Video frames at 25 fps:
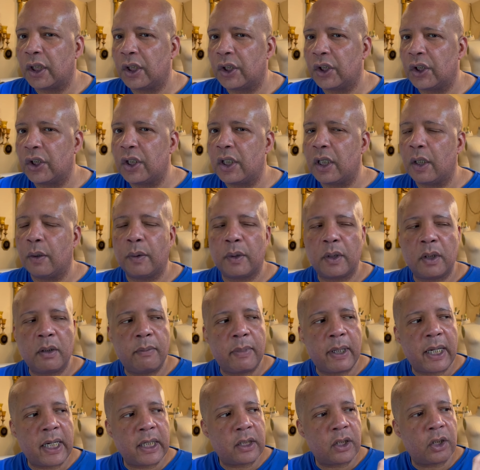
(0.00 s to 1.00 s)
When you
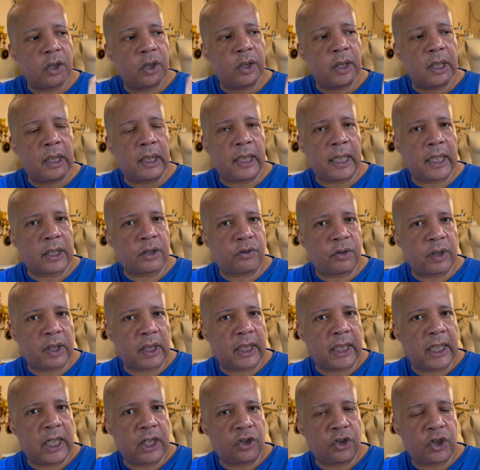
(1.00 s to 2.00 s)
buy your
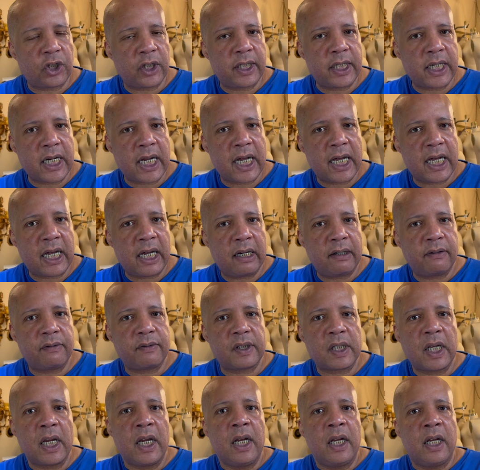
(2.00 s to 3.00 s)
electric kitchen
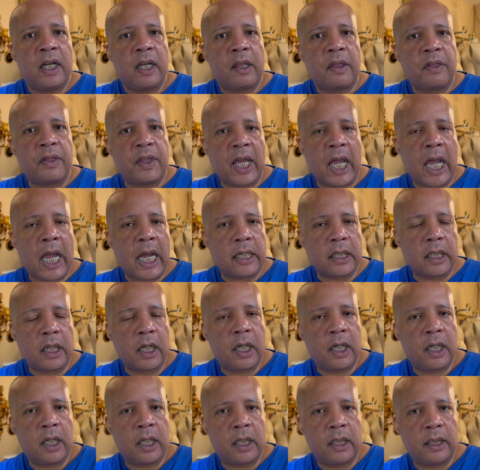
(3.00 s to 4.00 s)
knives that
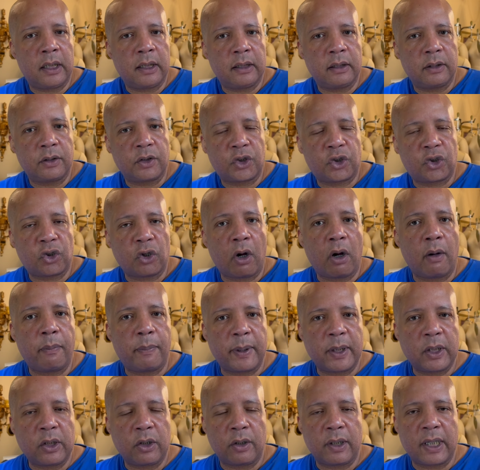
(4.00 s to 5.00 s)

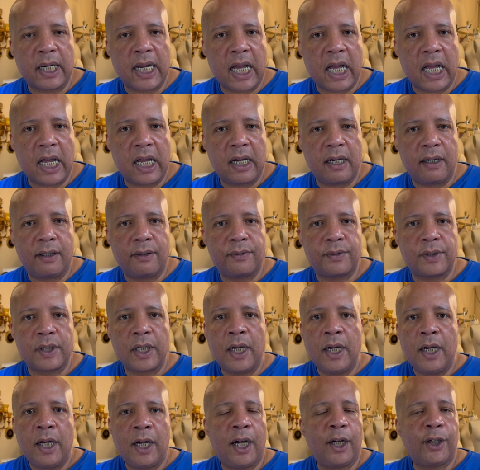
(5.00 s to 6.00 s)
sharpen your knives,
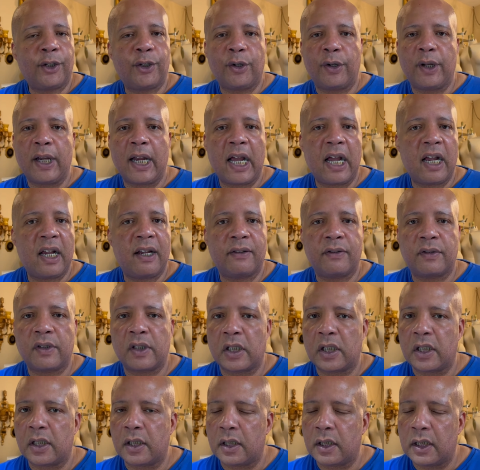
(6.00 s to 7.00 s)
and your
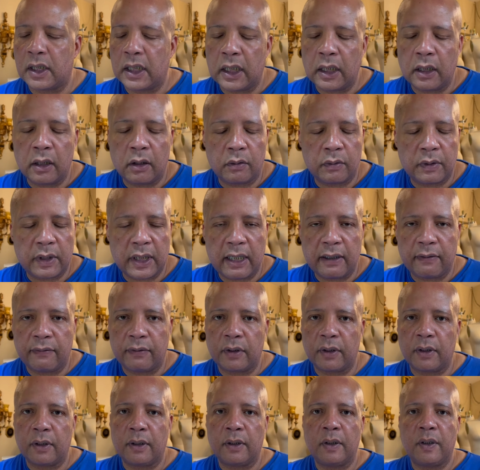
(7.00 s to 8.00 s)
knives
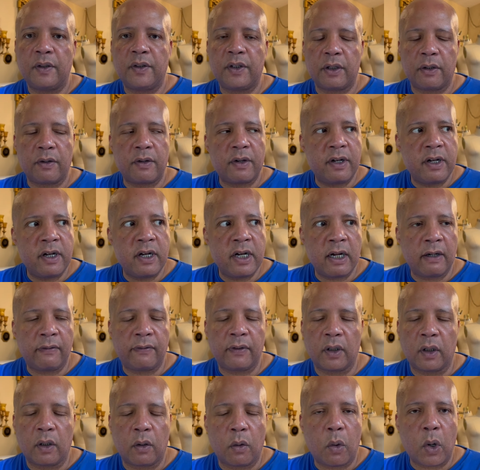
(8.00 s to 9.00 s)
they're
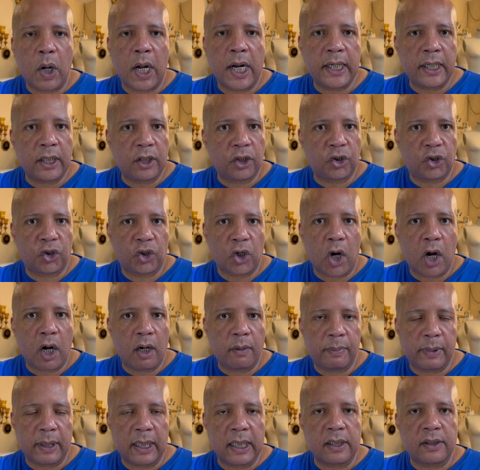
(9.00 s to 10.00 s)
never quite as
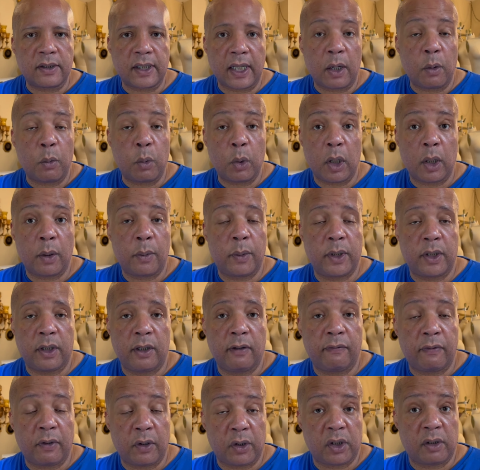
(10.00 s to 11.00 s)
sharp as they were when
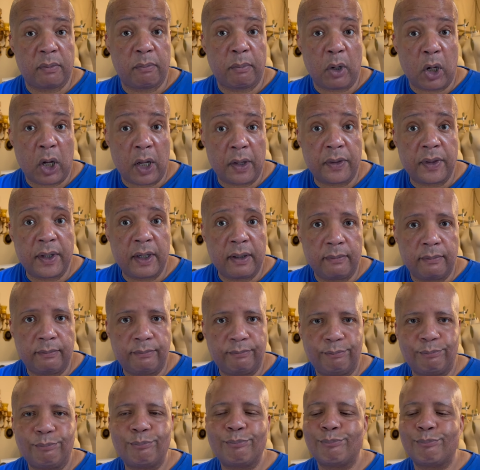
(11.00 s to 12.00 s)
you first bought them.